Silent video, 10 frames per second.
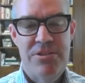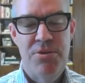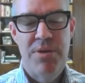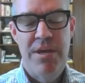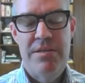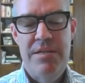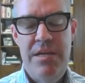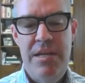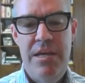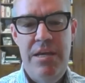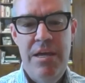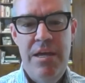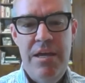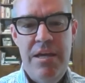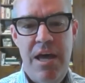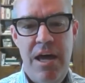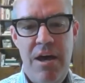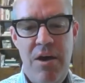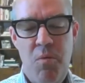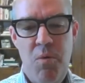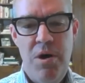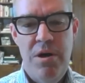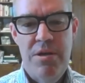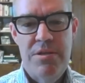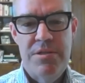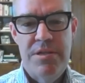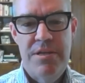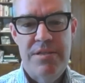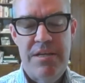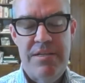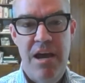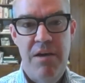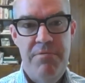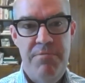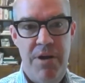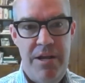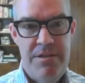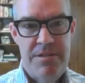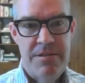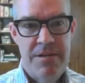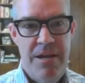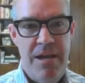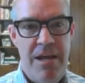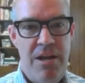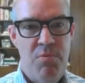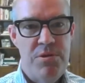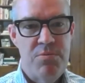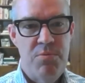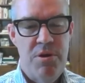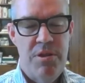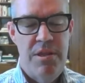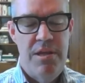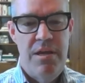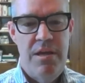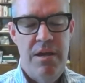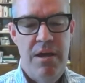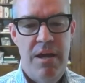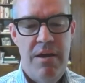So Cantigny is a town in France, and it was where the